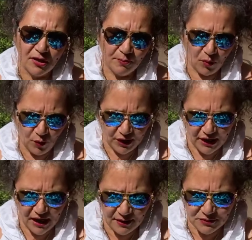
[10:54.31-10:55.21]
but when it
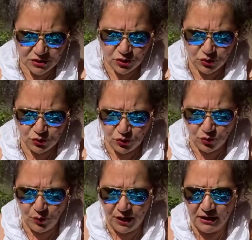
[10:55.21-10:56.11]
comes to
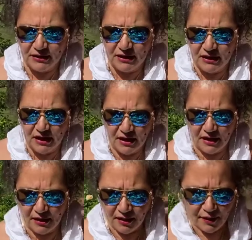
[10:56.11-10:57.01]
doing
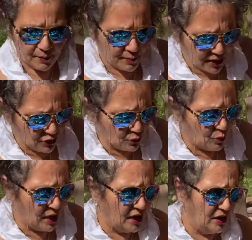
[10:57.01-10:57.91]
the medium
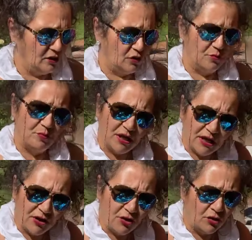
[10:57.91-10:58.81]
well or
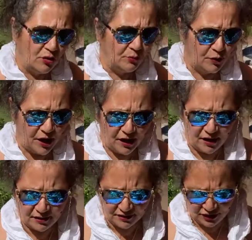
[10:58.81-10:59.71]
medium
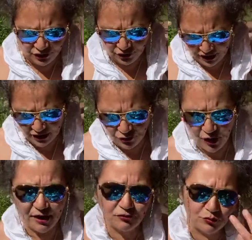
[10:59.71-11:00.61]
rare, you know, then you
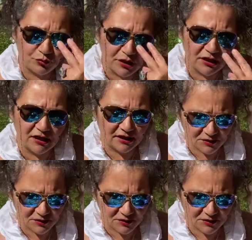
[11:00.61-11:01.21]
have to really, is